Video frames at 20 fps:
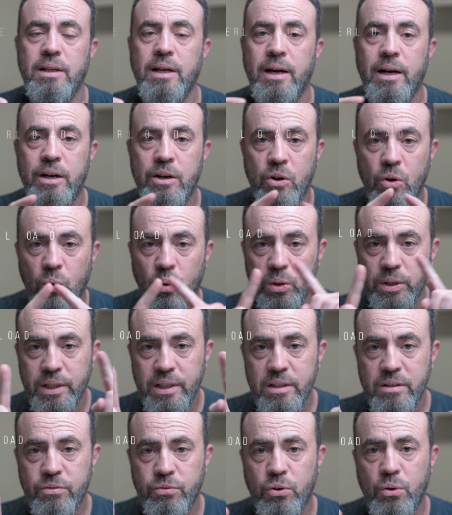are all the
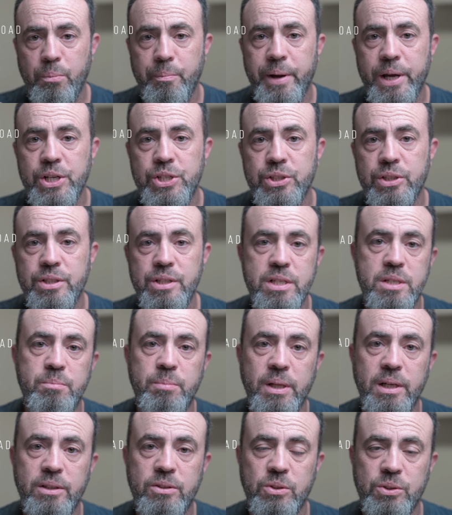information
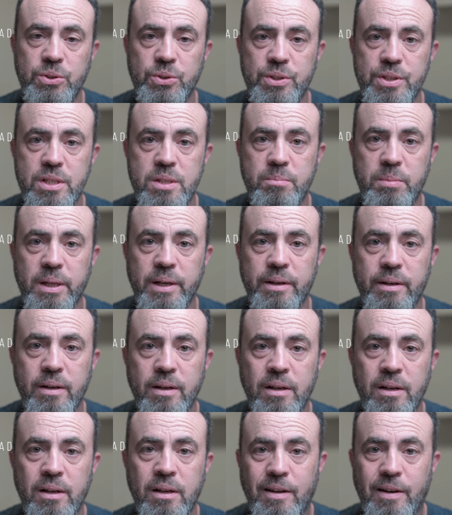displayed on your display.
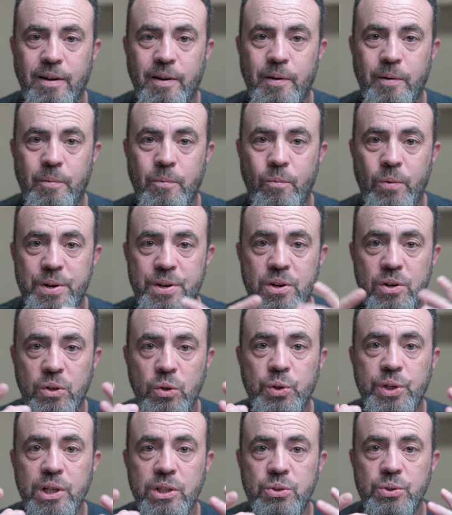When you're
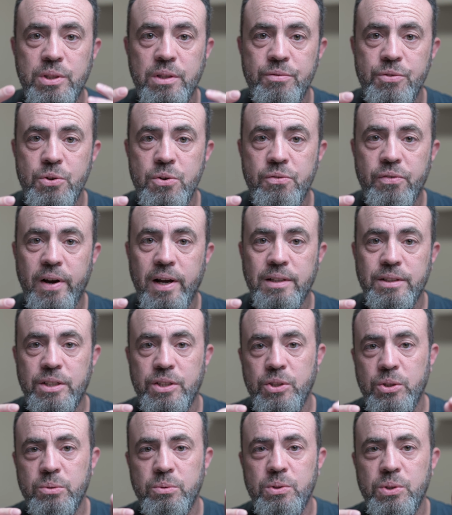looking through the
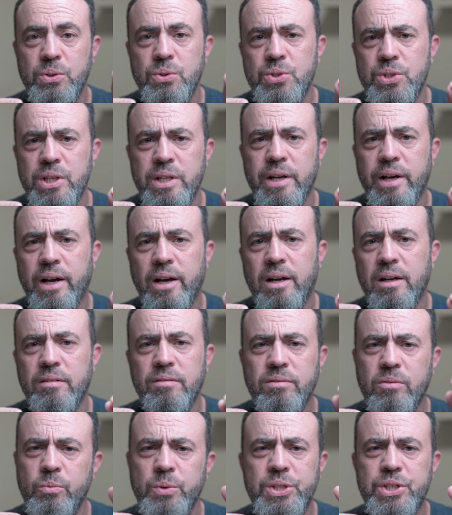viewfinder, you would usually
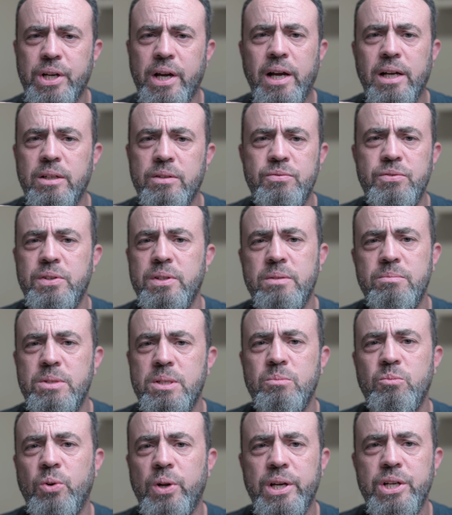have which kind of film
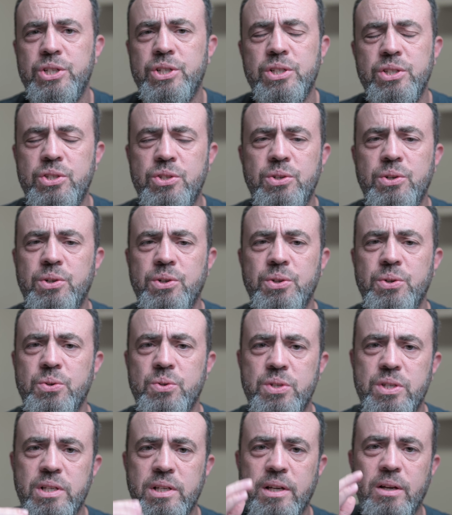simulations you're
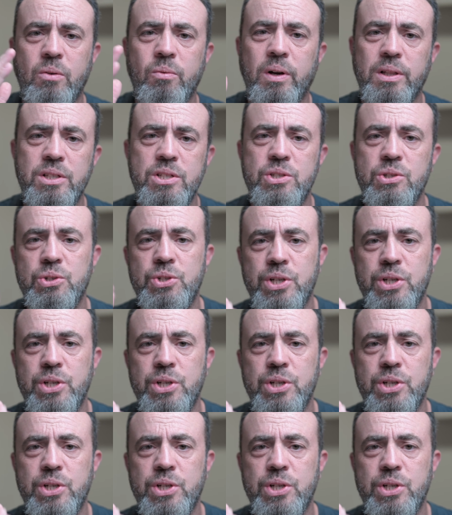using, what is your